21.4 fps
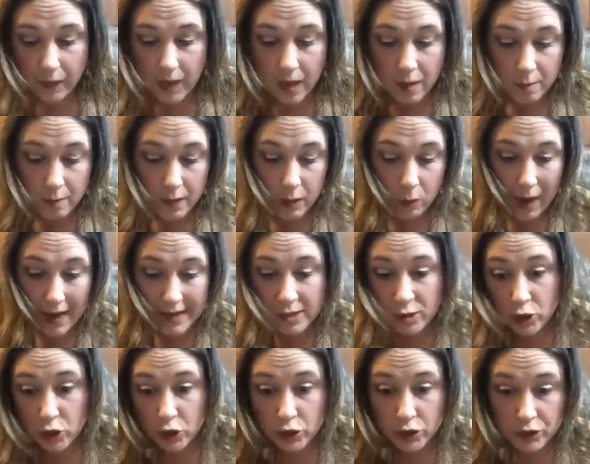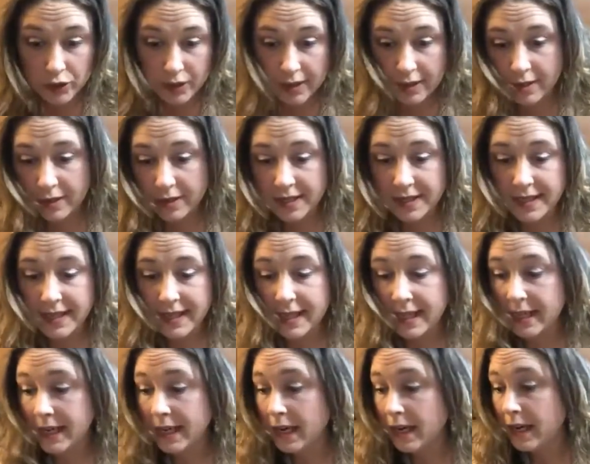Midwestern. There's
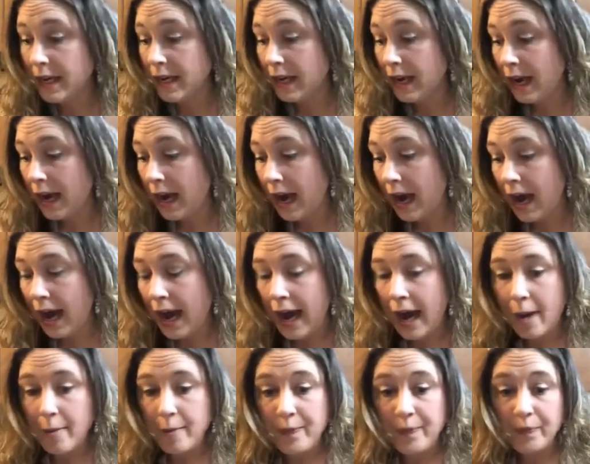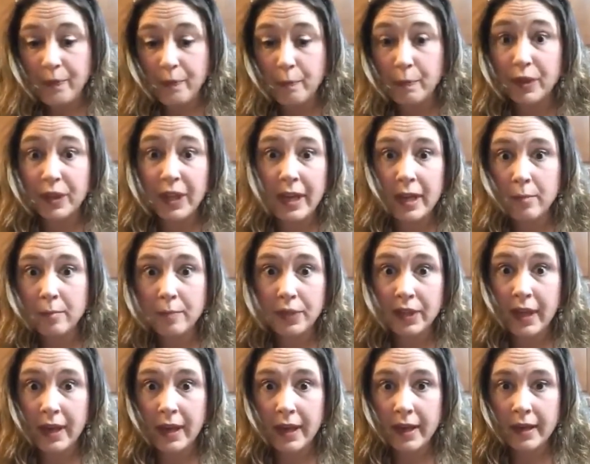the bling
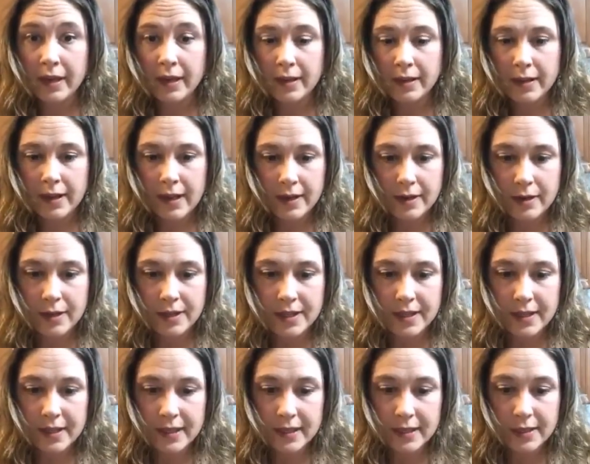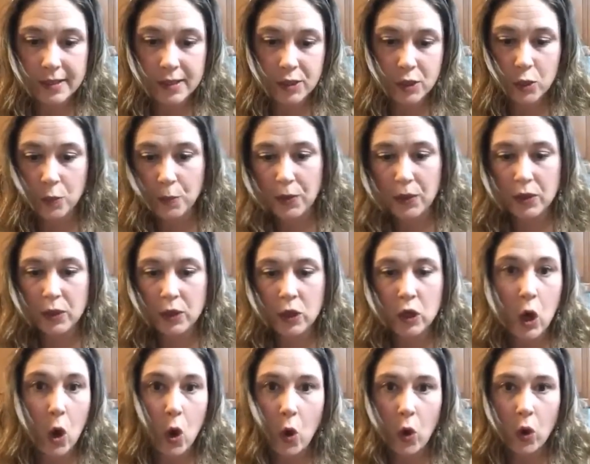bling. There's the super
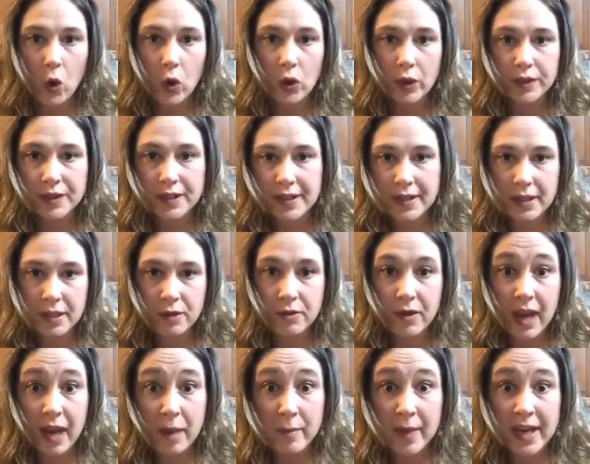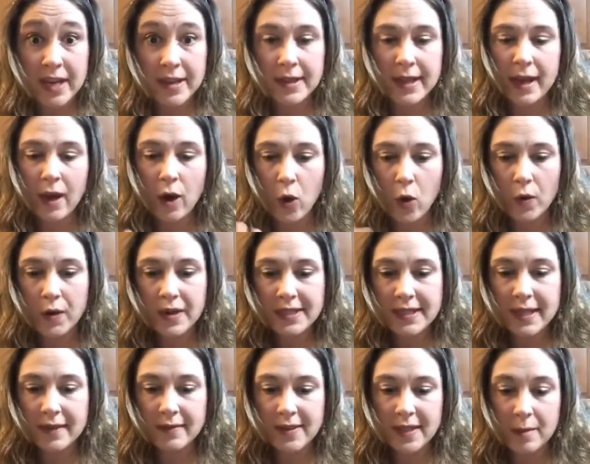gold. You name it. They always
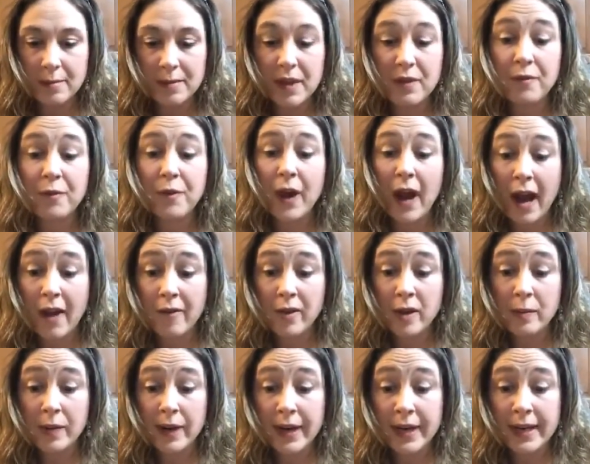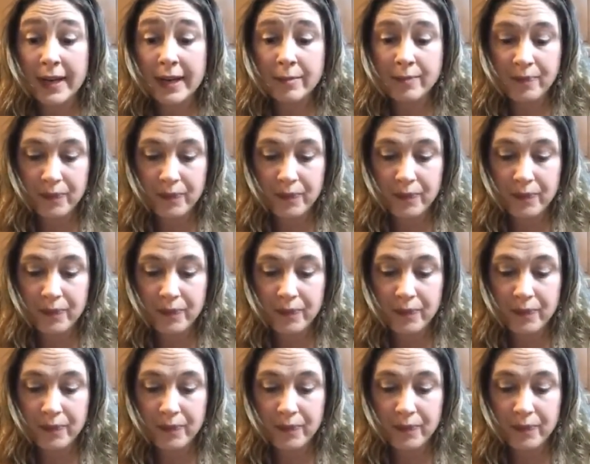have something for everybody.